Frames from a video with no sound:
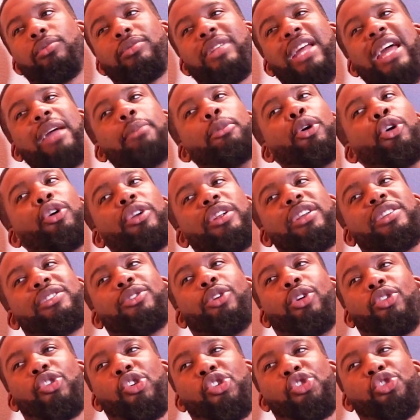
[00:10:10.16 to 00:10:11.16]
neighborhood is
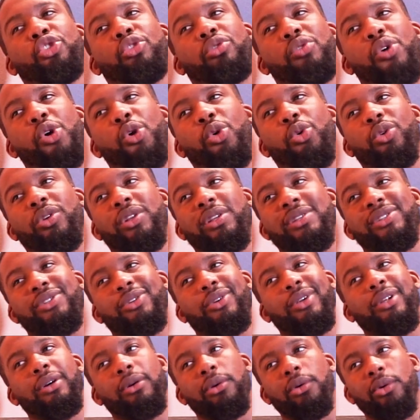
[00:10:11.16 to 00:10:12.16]
not just your road. It's your
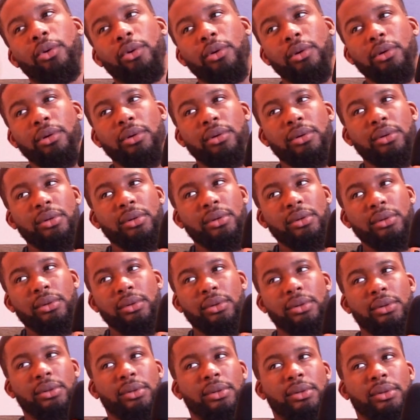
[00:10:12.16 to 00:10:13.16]
little...
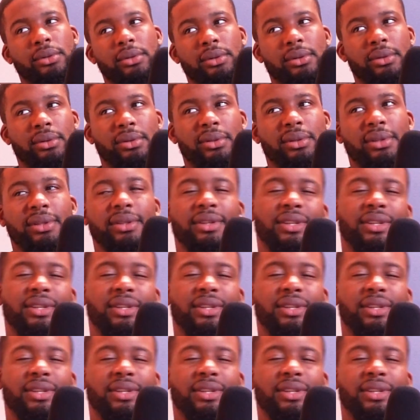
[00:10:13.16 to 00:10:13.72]
community.